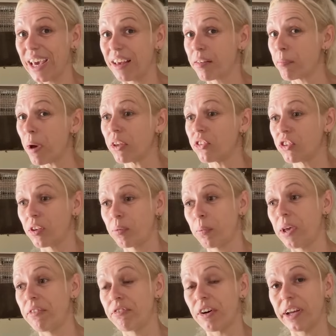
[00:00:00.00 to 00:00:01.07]
As much as
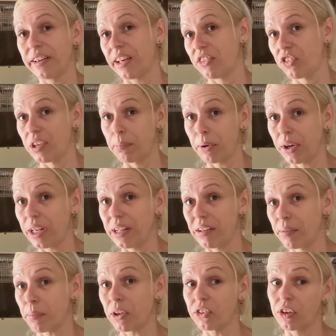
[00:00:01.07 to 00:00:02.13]
we financially put in as
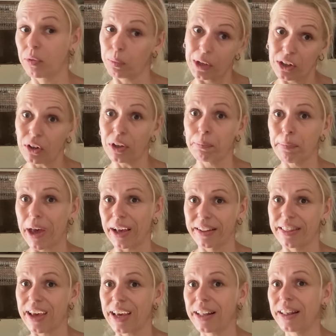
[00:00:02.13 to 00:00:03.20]
much as we could back
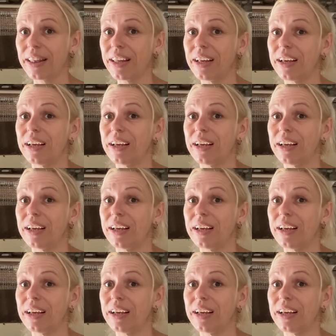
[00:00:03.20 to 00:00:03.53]
then,